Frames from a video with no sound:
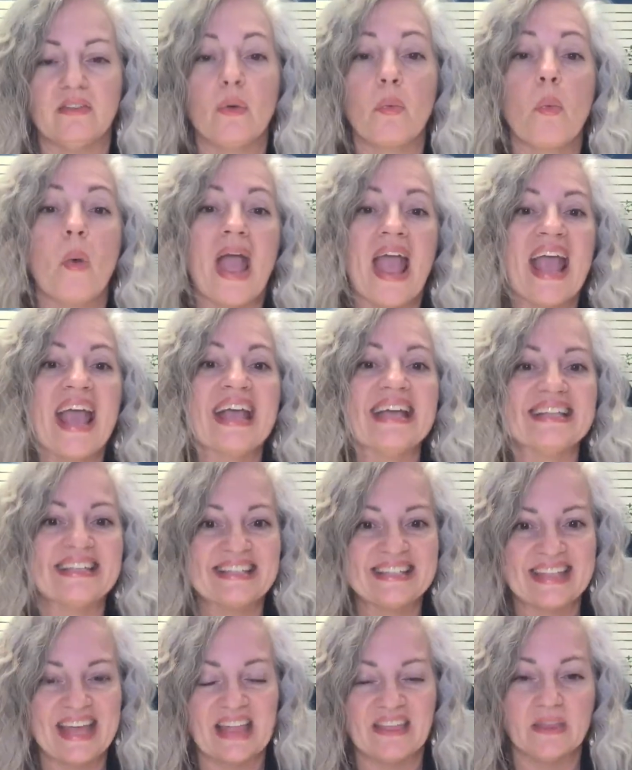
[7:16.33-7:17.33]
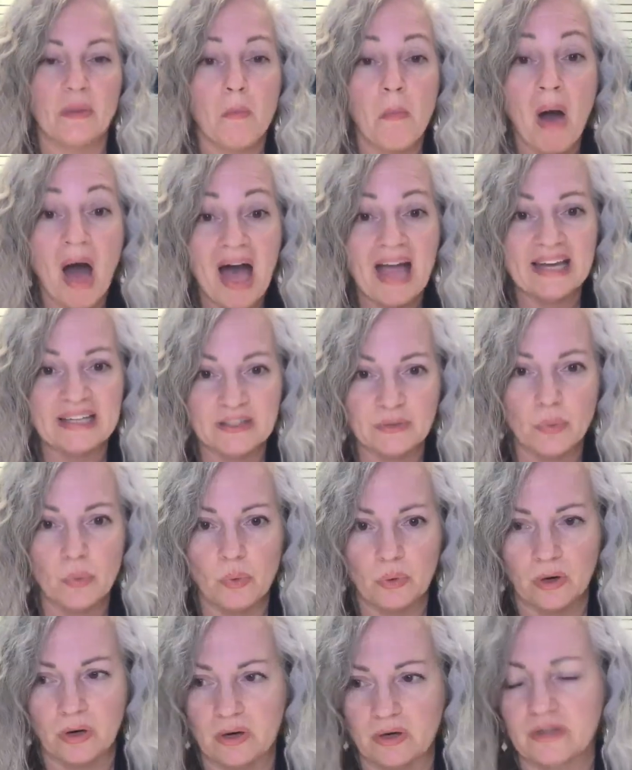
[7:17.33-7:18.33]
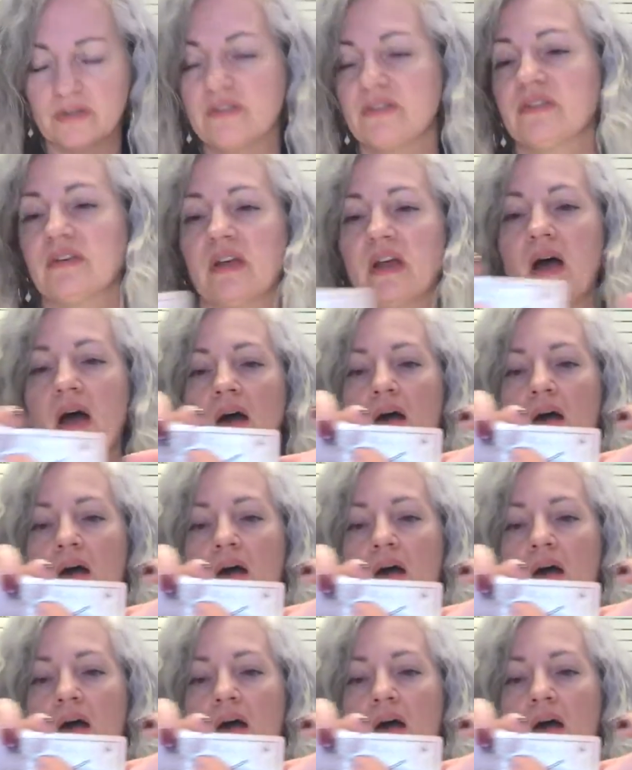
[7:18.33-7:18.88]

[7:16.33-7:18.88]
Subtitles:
ways that the mind works.